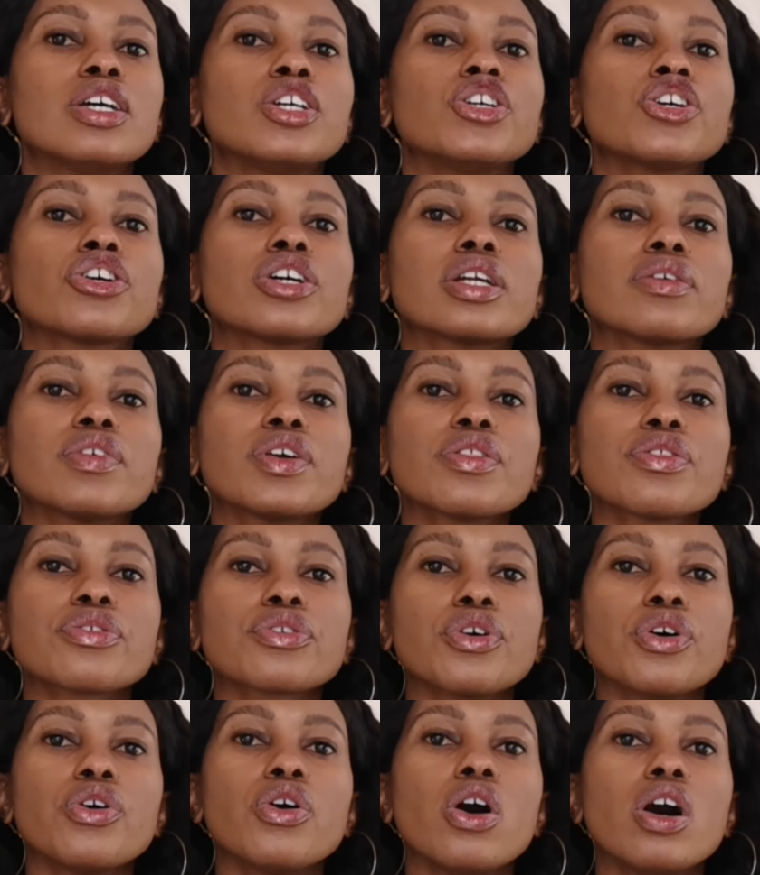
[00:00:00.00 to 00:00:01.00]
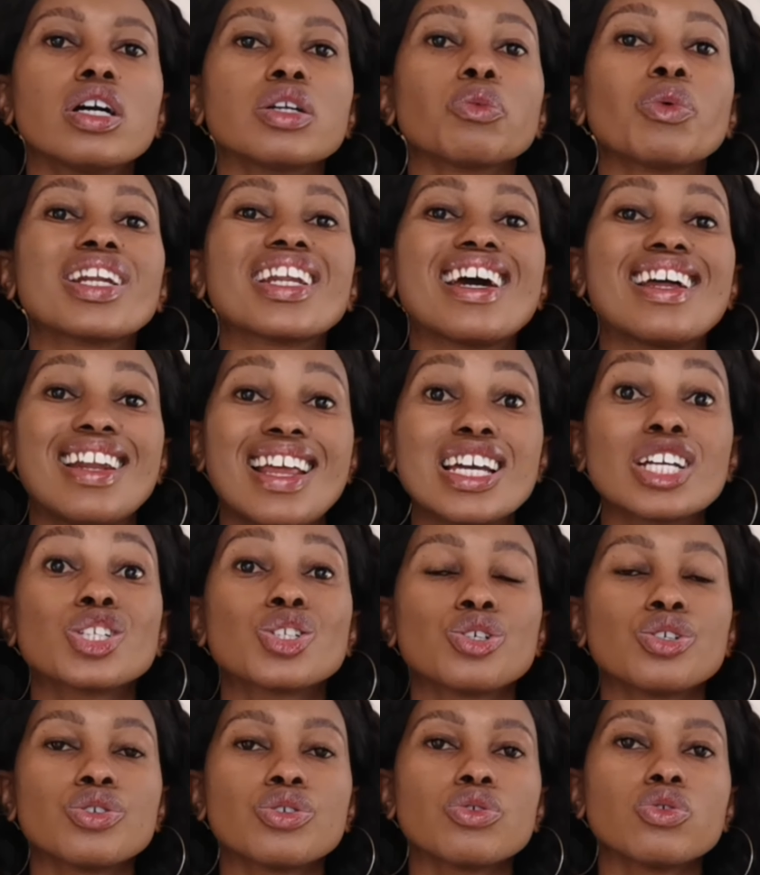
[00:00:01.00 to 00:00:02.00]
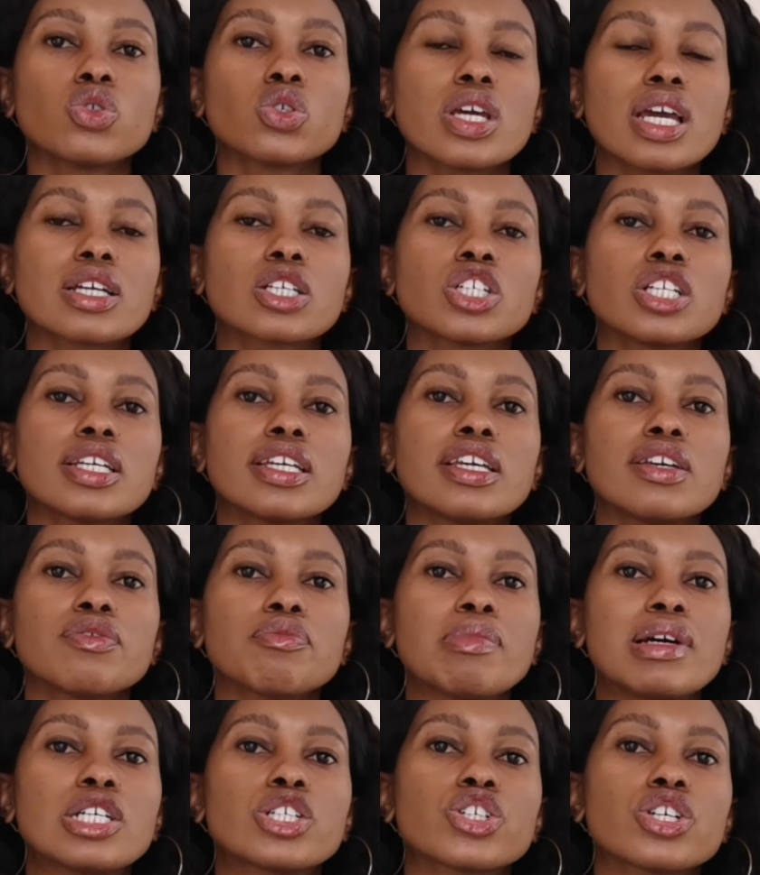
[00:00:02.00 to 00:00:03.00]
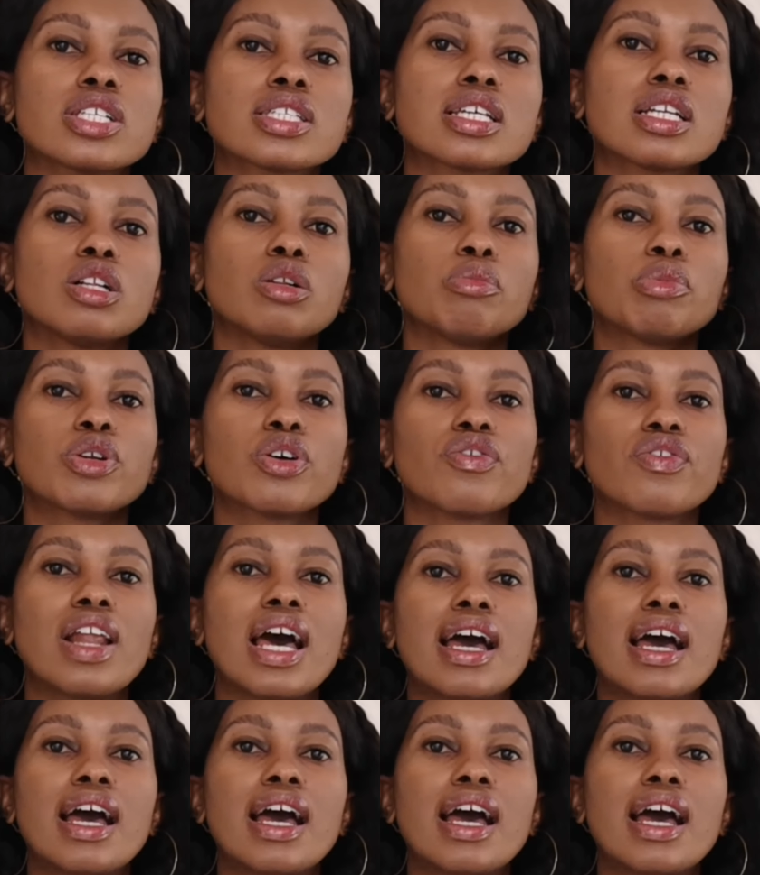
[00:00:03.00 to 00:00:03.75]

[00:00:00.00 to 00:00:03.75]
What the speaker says: You could even throw on what I like to do to actually give my shirts a little bit of